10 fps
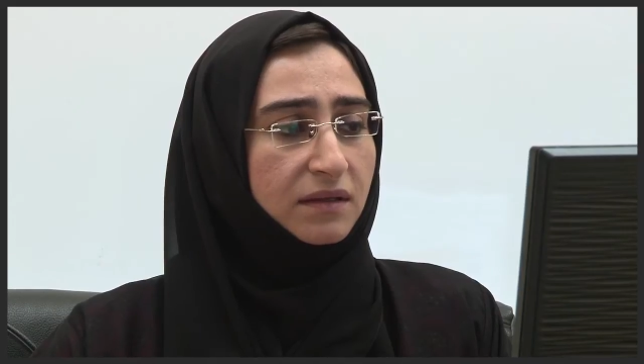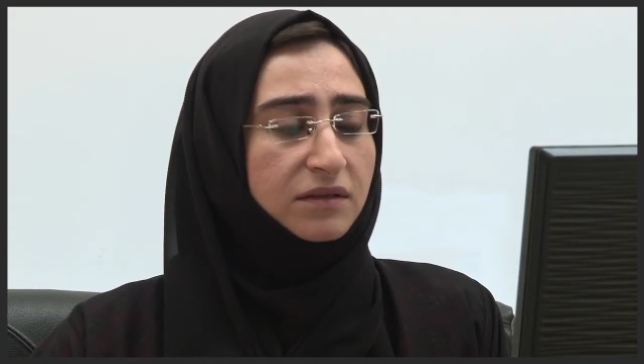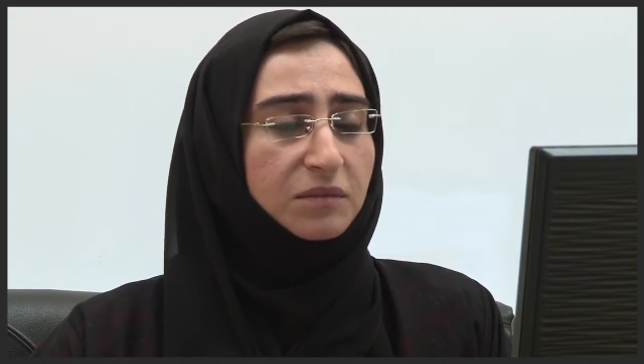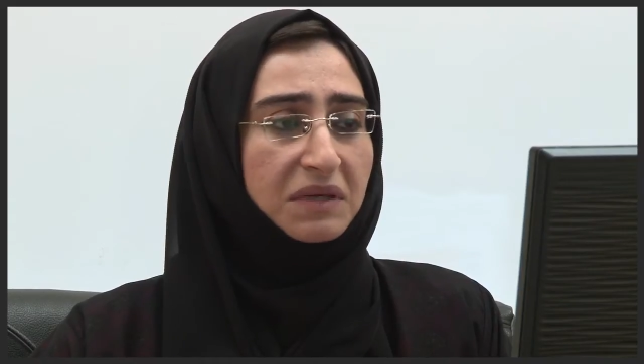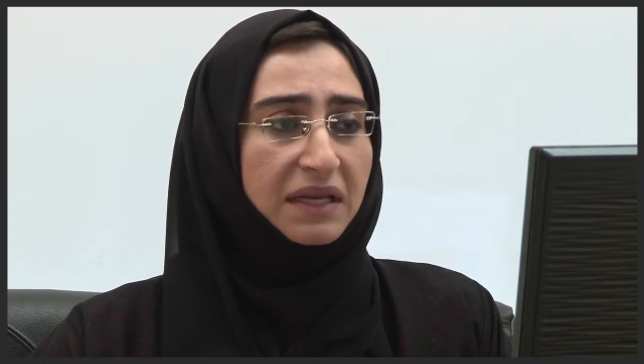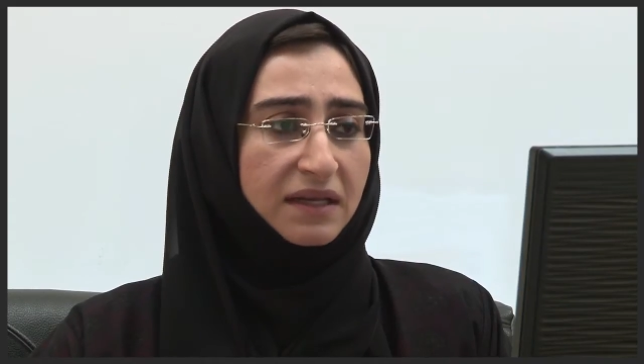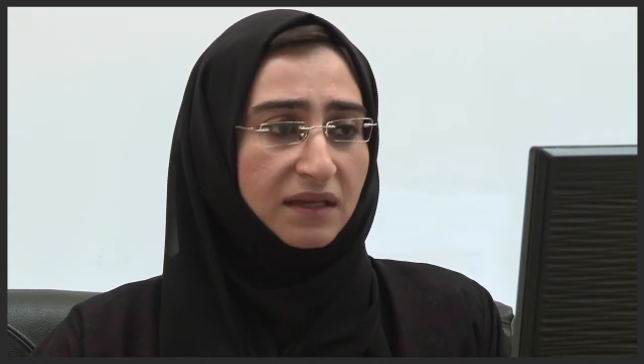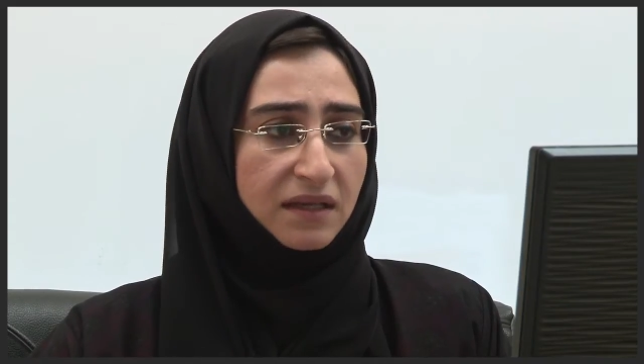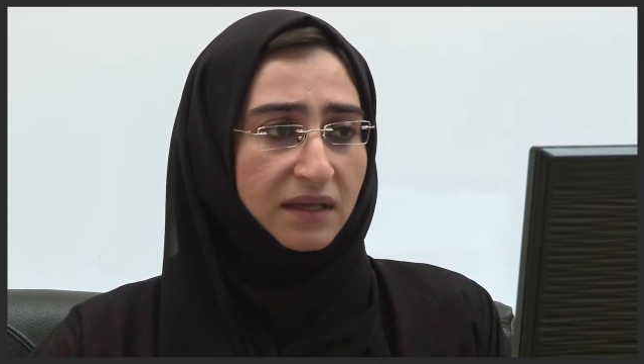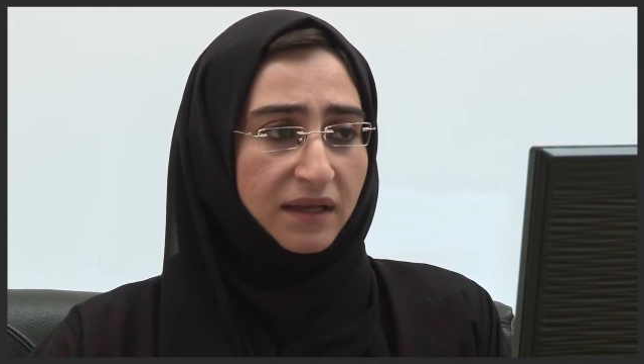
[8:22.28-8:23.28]
The
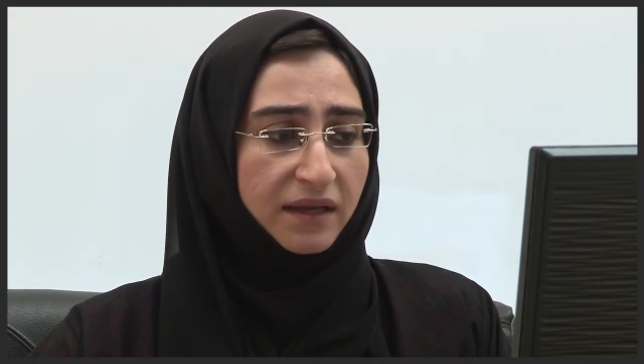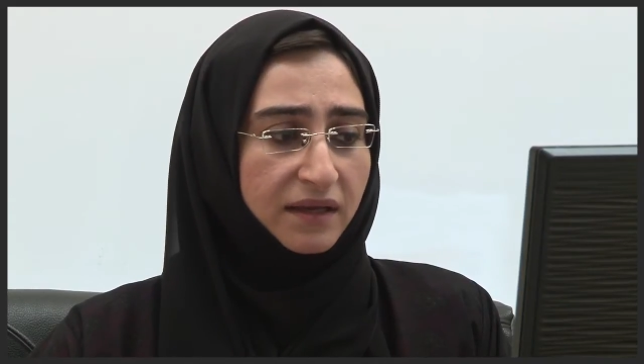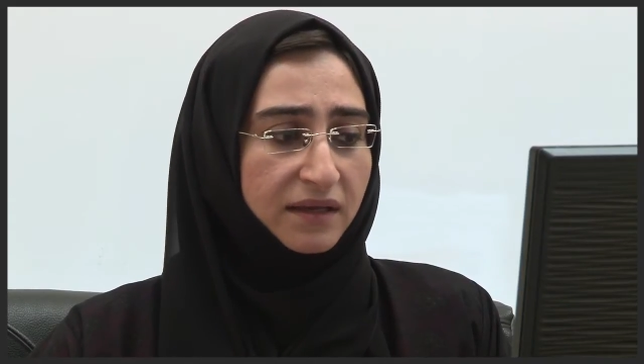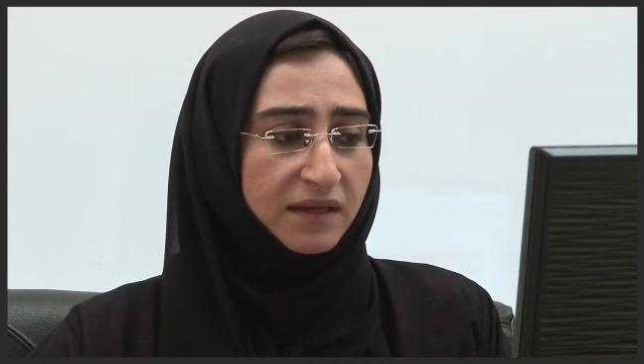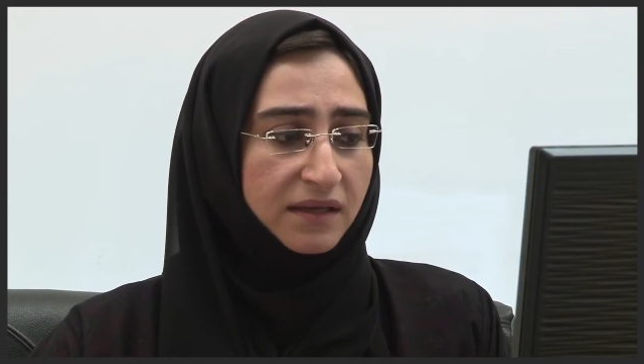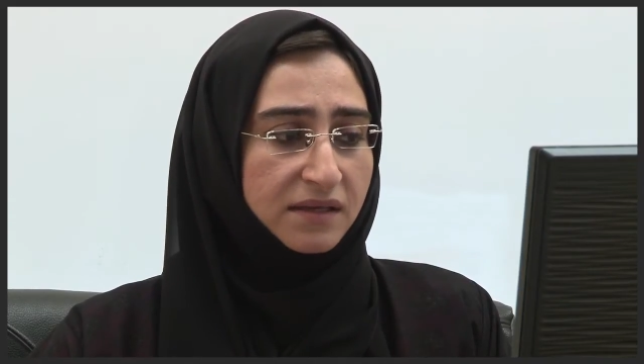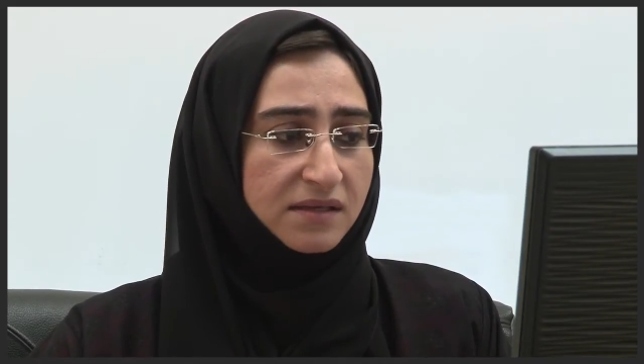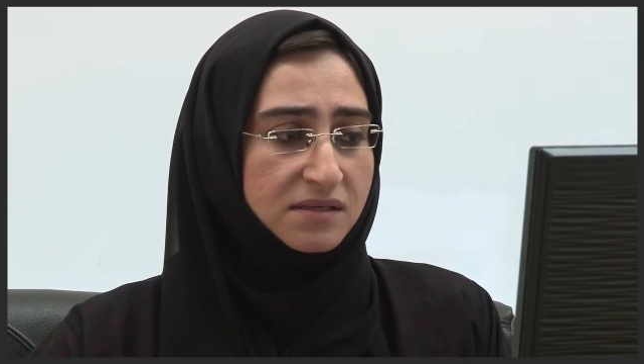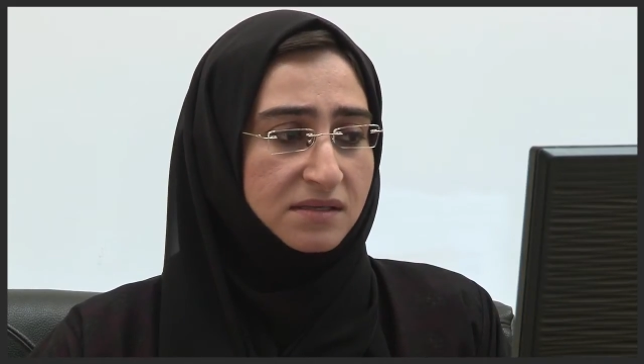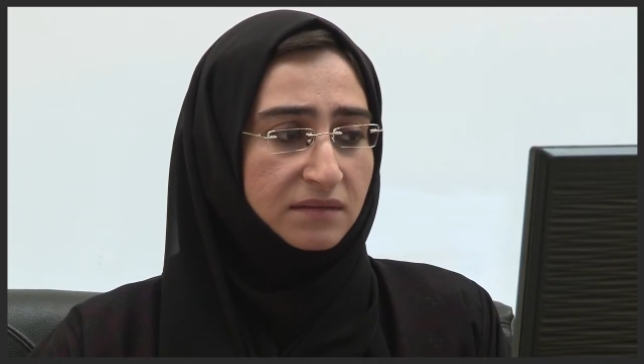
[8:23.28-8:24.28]
meaning here
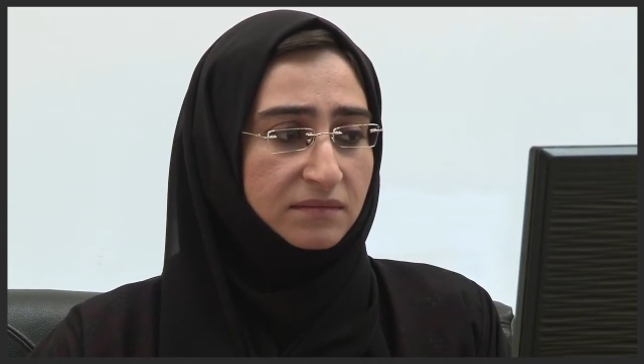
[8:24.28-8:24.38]
is